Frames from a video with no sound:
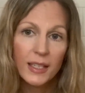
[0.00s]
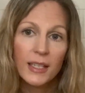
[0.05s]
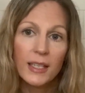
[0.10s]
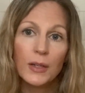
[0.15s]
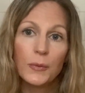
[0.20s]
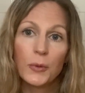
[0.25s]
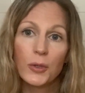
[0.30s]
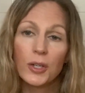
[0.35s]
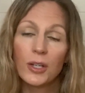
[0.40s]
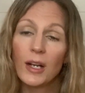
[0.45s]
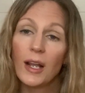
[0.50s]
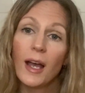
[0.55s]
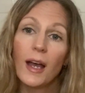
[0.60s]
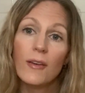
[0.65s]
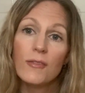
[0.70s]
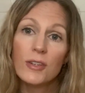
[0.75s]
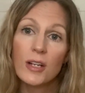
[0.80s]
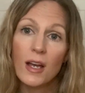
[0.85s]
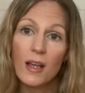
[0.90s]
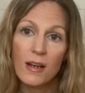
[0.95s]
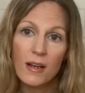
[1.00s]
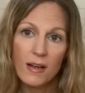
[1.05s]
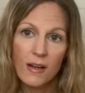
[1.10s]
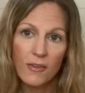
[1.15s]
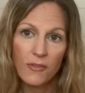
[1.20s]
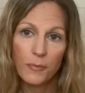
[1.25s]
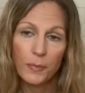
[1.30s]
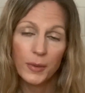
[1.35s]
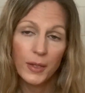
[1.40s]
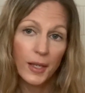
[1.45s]
And we're going to have not
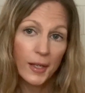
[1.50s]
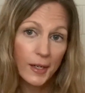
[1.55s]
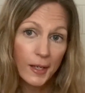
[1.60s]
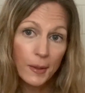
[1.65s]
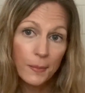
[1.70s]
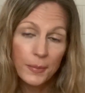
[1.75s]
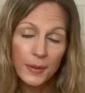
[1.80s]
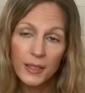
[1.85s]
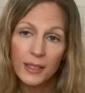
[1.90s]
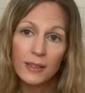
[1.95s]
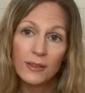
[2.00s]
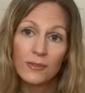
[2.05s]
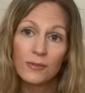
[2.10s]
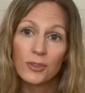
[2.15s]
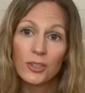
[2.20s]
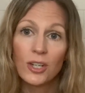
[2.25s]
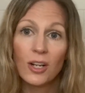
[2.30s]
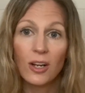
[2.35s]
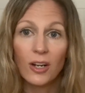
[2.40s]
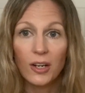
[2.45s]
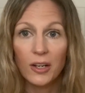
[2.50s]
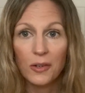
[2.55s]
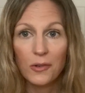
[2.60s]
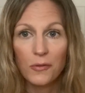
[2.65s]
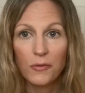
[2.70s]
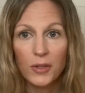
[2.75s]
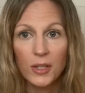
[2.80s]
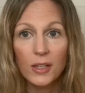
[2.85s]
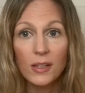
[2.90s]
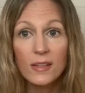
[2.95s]
enough blood up, and we're not going to
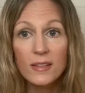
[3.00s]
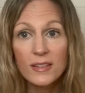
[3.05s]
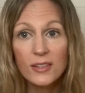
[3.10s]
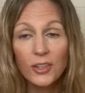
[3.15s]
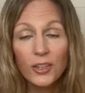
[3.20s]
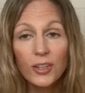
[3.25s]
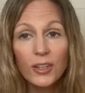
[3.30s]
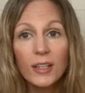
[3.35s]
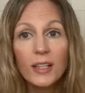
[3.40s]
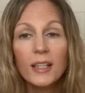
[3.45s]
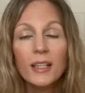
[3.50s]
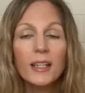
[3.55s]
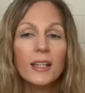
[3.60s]
feel as good